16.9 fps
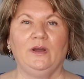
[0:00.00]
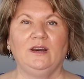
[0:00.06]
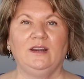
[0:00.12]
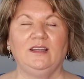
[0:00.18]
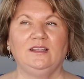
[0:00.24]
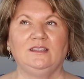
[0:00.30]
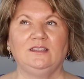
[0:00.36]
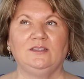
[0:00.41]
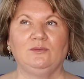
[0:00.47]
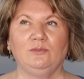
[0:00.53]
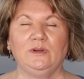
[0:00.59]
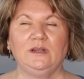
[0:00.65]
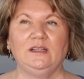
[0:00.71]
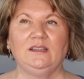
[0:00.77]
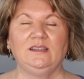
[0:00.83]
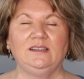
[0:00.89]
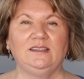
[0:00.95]
But it's
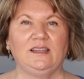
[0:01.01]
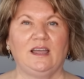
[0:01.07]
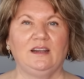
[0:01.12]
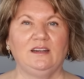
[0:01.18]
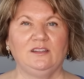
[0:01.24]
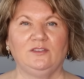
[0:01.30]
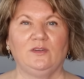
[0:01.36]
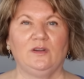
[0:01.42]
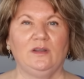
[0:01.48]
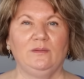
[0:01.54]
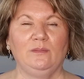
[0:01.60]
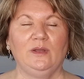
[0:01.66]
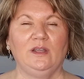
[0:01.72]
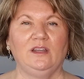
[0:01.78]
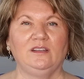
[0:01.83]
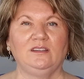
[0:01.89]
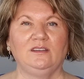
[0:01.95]
really satisfying
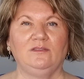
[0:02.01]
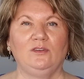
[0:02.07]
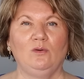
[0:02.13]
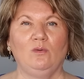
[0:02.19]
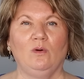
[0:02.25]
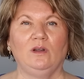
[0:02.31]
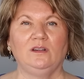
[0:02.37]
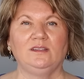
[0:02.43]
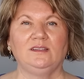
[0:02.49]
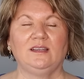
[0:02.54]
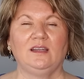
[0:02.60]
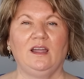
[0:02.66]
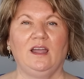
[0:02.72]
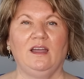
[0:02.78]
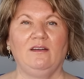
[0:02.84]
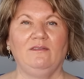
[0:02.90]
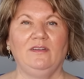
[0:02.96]
because if you want to say
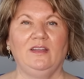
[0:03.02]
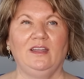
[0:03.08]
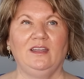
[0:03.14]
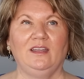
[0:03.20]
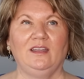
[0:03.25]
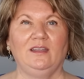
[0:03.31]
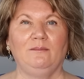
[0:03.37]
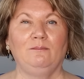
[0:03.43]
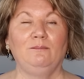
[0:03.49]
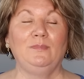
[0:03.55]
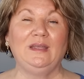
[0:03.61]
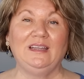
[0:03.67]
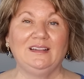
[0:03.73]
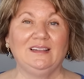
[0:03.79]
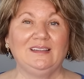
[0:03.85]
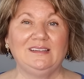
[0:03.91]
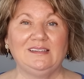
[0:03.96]
have a
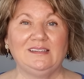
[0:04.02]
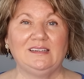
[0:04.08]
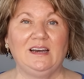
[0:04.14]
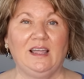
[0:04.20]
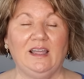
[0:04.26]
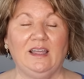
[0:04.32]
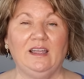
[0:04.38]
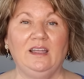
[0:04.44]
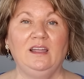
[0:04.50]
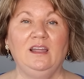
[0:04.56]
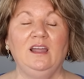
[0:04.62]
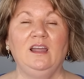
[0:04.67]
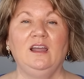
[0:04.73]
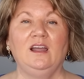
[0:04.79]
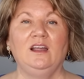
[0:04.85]
meatless day,